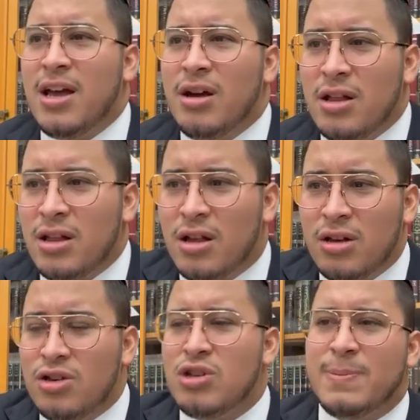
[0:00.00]

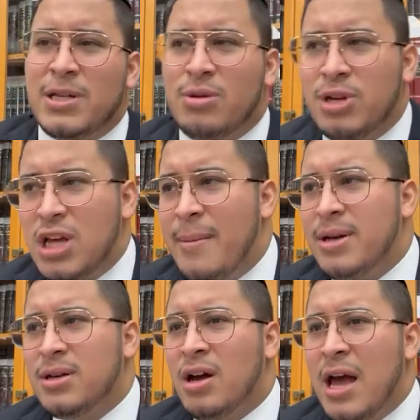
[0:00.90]
you spent so much
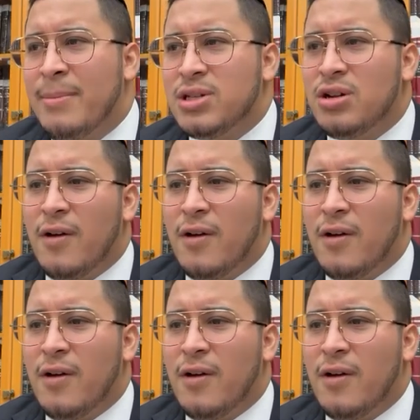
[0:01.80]
on Amazon,